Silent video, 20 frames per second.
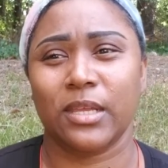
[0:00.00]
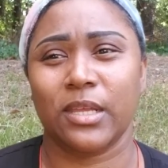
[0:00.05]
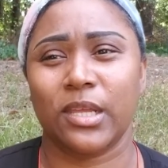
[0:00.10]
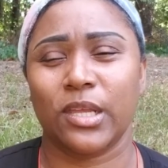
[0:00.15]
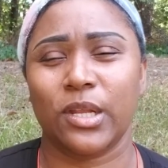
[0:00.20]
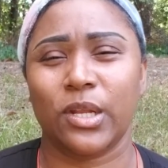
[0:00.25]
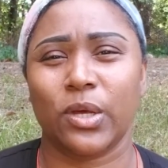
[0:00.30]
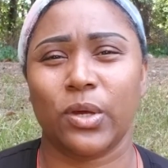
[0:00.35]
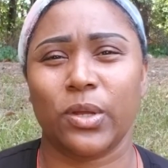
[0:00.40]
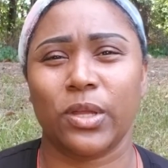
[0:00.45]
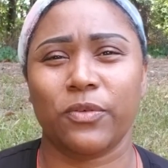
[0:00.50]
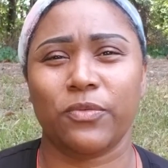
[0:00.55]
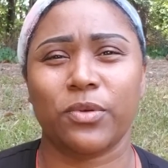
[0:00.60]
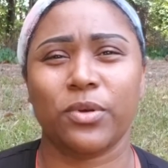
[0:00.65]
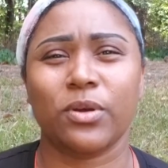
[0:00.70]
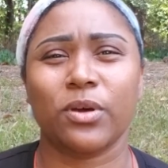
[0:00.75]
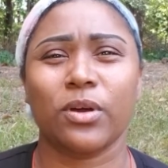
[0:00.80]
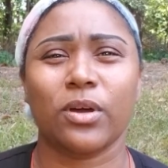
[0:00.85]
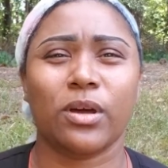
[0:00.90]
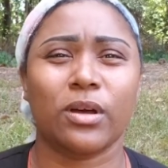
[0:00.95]
You know, if you're
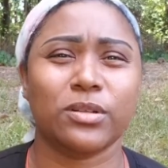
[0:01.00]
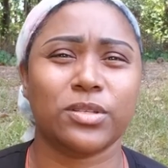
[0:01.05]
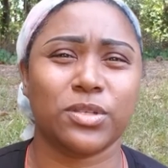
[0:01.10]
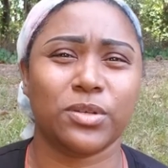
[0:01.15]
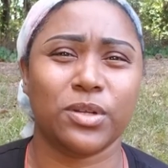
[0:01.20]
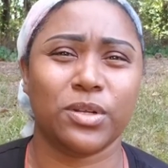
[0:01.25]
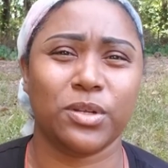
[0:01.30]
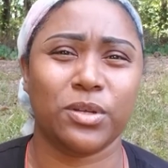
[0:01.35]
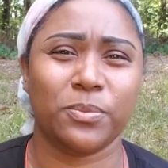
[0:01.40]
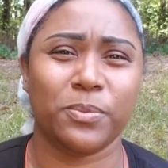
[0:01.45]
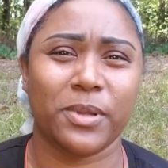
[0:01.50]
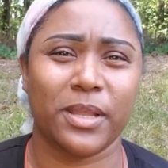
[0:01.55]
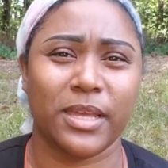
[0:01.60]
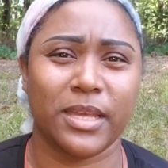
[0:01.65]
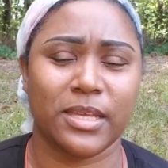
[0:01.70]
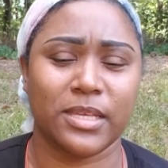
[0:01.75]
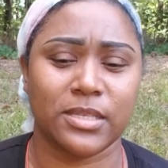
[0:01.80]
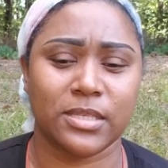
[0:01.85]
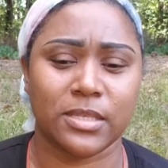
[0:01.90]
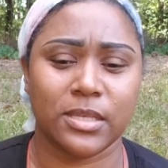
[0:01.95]
going to go to a new
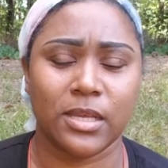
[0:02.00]
place,